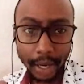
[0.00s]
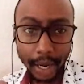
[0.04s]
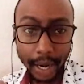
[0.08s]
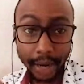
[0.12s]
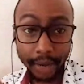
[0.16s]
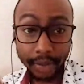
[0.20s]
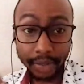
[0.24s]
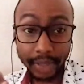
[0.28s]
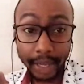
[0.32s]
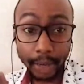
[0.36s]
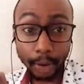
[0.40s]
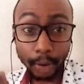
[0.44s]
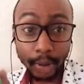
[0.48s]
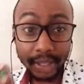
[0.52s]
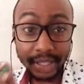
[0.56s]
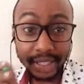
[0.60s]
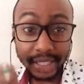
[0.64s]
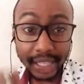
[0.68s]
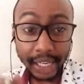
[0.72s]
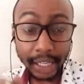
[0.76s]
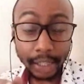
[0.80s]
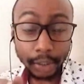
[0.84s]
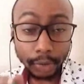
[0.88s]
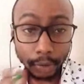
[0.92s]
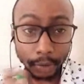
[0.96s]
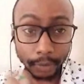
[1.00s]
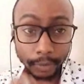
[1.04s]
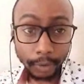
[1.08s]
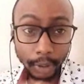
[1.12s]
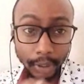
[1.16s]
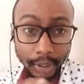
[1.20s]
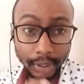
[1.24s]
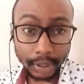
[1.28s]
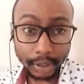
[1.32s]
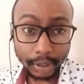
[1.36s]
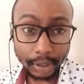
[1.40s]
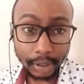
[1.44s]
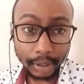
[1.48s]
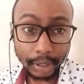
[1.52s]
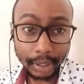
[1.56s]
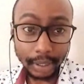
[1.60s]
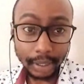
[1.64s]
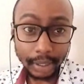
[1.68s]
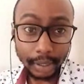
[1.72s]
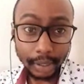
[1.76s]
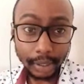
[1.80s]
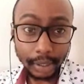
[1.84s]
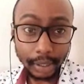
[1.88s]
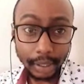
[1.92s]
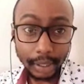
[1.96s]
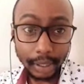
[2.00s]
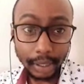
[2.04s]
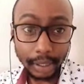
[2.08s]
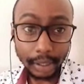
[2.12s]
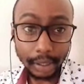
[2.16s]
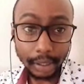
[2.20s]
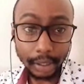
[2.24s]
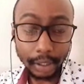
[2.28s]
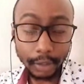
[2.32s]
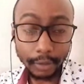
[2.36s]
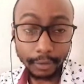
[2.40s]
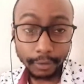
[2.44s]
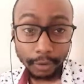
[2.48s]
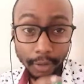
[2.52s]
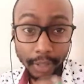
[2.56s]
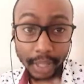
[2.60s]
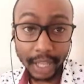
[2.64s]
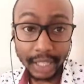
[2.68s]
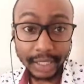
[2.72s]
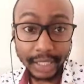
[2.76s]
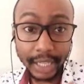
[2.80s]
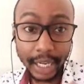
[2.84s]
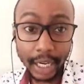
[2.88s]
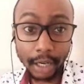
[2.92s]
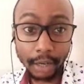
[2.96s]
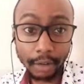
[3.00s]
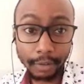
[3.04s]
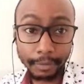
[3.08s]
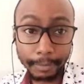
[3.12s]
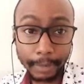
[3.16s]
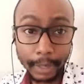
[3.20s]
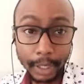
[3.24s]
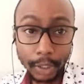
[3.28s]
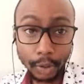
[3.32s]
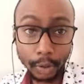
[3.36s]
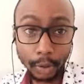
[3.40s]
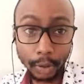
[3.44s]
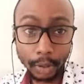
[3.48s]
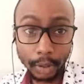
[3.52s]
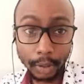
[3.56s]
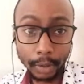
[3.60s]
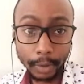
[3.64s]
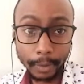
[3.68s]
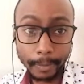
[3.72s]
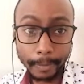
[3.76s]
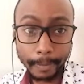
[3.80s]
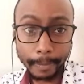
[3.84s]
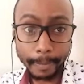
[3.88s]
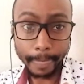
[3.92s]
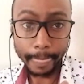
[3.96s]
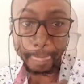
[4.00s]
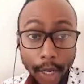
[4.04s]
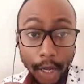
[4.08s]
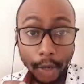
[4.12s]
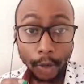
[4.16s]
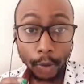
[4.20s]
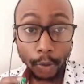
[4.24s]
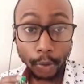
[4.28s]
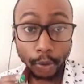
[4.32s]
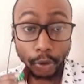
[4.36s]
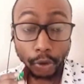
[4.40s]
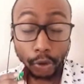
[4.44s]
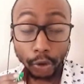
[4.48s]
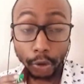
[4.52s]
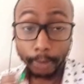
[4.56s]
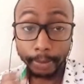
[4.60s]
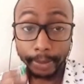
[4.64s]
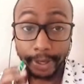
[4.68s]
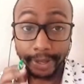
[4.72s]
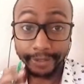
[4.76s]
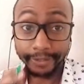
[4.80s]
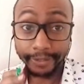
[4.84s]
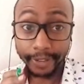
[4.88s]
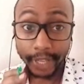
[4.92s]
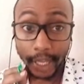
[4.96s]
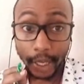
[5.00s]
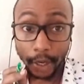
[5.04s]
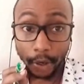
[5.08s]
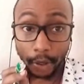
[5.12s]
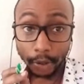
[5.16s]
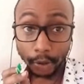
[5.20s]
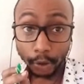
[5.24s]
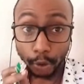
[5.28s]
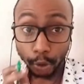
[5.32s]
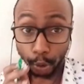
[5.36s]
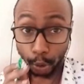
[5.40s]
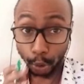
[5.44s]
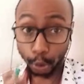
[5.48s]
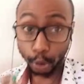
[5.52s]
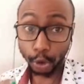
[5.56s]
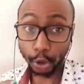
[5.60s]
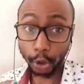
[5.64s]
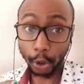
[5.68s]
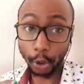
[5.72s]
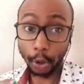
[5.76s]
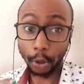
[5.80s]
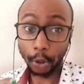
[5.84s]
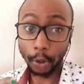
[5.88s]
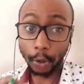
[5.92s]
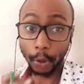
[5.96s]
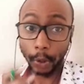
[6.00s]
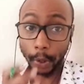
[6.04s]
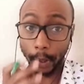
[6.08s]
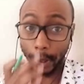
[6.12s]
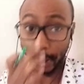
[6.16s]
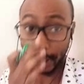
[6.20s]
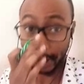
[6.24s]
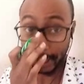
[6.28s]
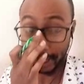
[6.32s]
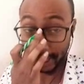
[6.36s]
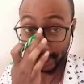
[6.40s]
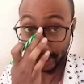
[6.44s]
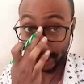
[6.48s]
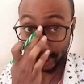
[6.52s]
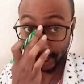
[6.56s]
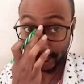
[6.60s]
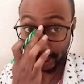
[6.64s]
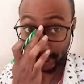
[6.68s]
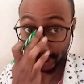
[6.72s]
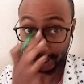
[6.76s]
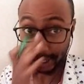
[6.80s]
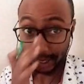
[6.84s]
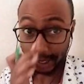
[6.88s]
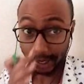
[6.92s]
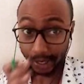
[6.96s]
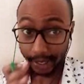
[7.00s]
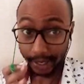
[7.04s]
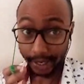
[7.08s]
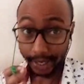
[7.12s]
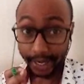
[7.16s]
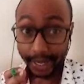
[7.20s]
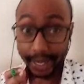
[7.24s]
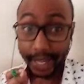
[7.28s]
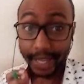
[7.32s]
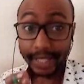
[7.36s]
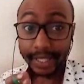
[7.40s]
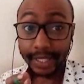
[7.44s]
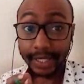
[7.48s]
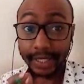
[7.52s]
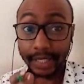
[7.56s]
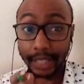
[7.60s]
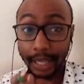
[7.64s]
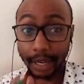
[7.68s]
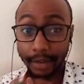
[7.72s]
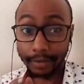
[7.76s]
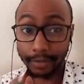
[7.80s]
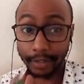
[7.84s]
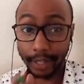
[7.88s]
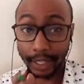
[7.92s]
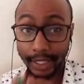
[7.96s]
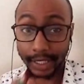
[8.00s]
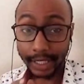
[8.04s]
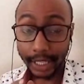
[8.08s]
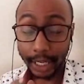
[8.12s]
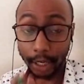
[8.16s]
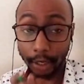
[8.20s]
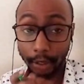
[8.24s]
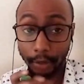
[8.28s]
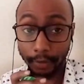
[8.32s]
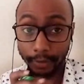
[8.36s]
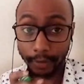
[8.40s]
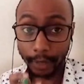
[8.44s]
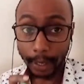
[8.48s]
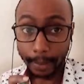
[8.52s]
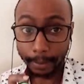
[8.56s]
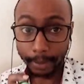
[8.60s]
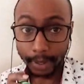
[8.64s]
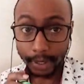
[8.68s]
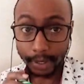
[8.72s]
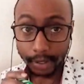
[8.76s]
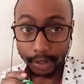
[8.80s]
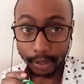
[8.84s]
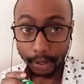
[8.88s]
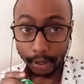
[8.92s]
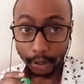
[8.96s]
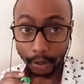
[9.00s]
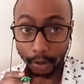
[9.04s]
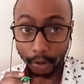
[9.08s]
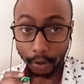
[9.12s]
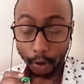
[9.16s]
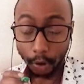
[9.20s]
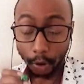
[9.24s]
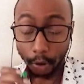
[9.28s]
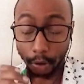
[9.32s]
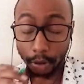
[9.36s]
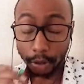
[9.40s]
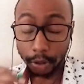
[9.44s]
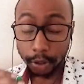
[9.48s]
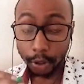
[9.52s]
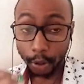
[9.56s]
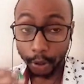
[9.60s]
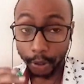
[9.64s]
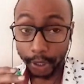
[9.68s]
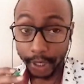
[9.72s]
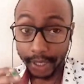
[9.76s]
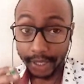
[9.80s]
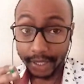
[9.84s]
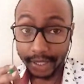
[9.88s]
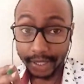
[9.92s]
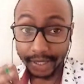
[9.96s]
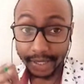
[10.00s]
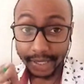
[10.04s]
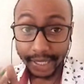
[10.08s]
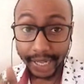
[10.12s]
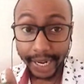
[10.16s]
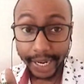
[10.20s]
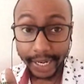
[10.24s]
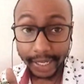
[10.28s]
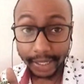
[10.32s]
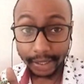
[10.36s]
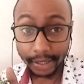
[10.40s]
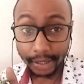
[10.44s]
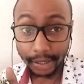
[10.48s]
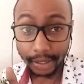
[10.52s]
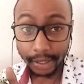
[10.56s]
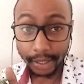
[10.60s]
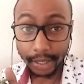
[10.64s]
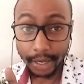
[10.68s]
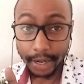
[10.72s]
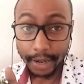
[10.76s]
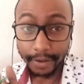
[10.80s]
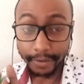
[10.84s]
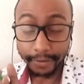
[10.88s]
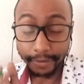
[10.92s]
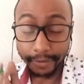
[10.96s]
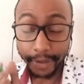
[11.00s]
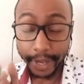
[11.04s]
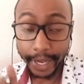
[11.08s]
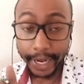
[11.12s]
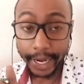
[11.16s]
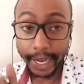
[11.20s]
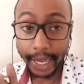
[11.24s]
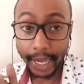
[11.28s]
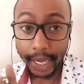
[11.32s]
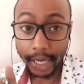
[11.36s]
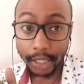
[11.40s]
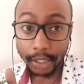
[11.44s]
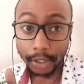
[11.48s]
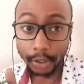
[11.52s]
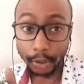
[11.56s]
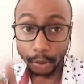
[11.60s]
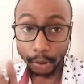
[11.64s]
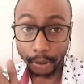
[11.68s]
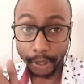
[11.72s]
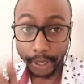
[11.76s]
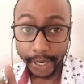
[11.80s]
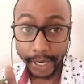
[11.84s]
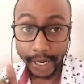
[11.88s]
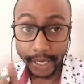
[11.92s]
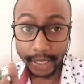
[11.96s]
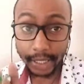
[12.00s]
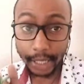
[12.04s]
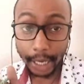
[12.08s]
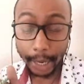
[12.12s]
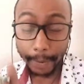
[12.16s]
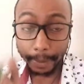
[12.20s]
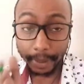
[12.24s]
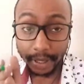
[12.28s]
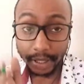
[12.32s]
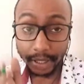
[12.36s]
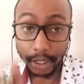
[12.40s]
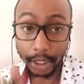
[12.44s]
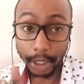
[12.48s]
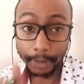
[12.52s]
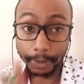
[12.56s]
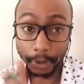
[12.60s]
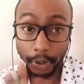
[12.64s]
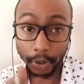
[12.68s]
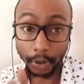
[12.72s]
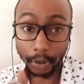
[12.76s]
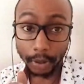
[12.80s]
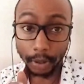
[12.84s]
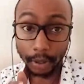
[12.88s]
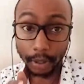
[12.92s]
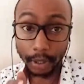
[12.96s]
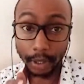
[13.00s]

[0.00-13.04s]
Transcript: and they will tend to vote for that kind of person. Now, to be fair to Ruto, he doesn't have that kind of numbers, although he's trying very hard to create a perception